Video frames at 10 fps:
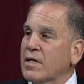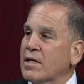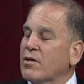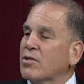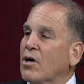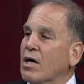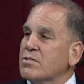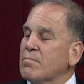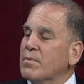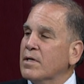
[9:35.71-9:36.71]
and it could
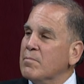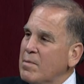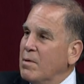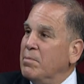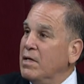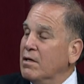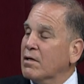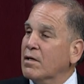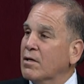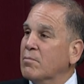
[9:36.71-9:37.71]
cost them maybe a B,
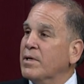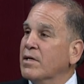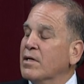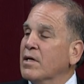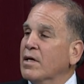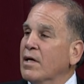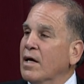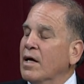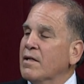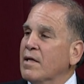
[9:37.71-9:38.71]
I don't know, but
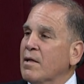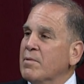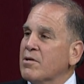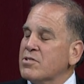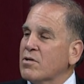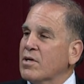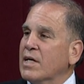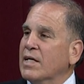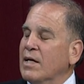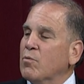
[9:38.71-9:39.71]
I mean, they're still going
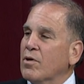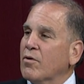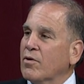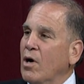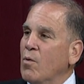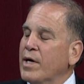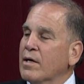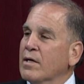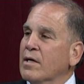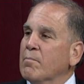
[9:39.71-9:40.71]
to get where they're
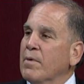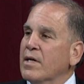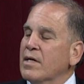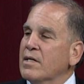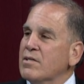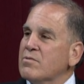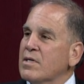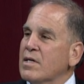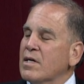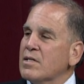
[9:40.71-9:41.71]
going, but it
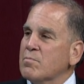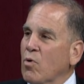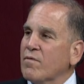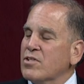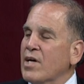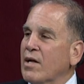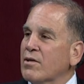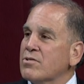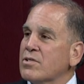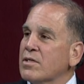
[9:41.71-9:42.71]
is more of a challenge.